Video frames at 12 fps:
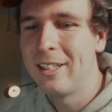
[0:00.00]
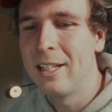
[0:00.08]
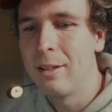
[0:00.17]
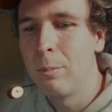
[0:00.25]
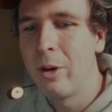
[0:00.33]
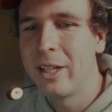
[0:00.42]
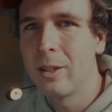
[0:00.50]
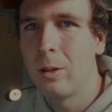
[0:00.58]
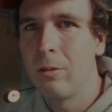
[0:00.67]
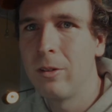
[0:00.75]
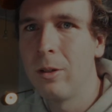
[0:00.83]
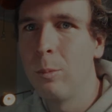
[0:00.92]
a little breakdown
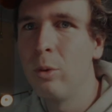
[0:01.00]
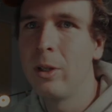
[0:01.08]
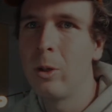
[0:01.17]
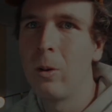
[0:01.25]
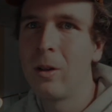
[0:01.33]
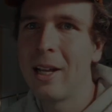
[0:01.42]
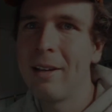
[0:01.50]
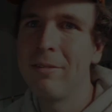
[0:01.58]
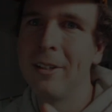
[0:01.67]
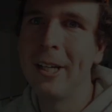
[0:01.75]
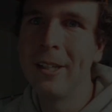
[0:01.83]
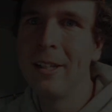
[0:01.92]
of the movie Conclave
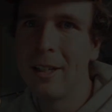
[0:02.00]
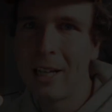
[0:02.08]
that I did a